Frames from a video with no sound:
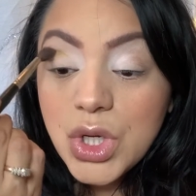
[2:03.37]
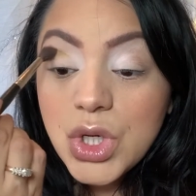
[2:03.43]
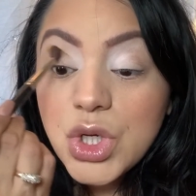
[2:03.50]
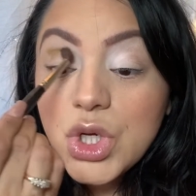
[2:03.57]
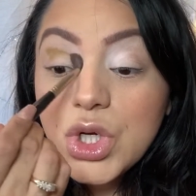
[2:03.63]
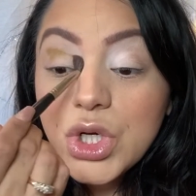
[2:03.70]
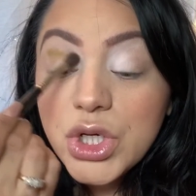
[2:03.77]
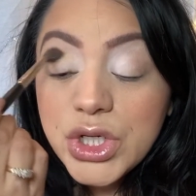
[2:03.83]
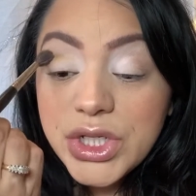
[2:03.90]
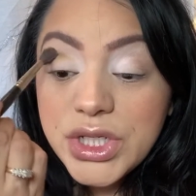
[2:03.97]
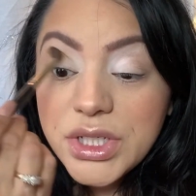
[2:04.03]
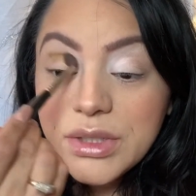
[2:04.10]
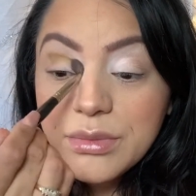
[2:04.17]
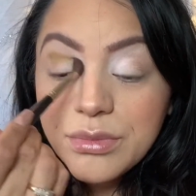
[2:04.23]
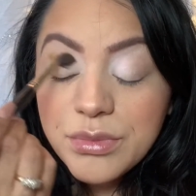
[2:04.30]
good,
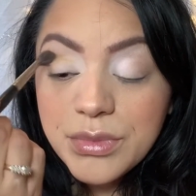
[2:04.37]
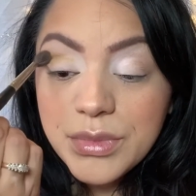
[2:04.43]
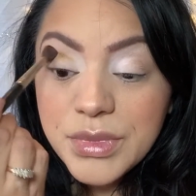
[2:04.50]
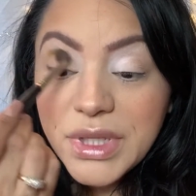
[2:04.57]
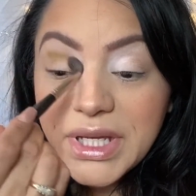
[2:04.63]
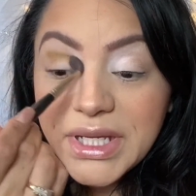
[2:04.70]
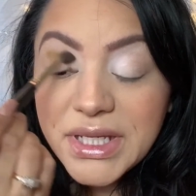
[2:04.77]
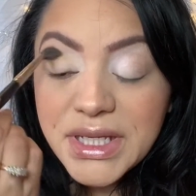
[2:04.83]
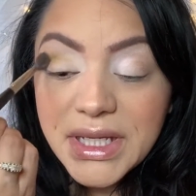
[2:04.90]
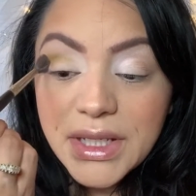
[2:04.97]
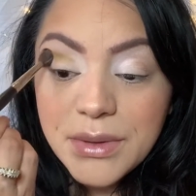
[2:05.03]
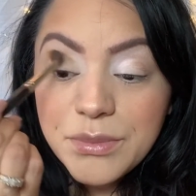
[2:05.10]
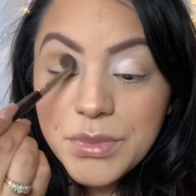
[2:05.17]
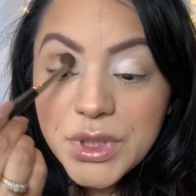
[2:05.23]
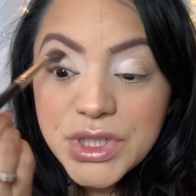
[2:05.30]
like
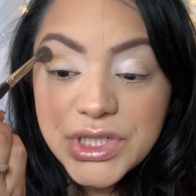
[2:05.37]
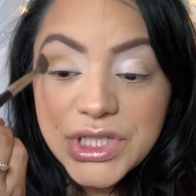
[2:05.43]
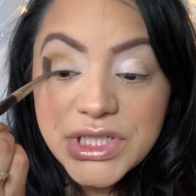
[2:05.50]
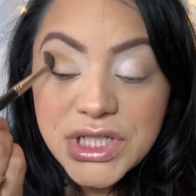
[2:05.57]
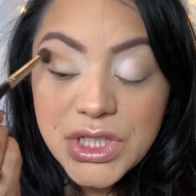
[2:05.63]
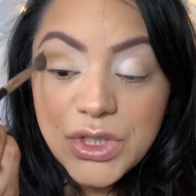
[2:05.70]
brushes that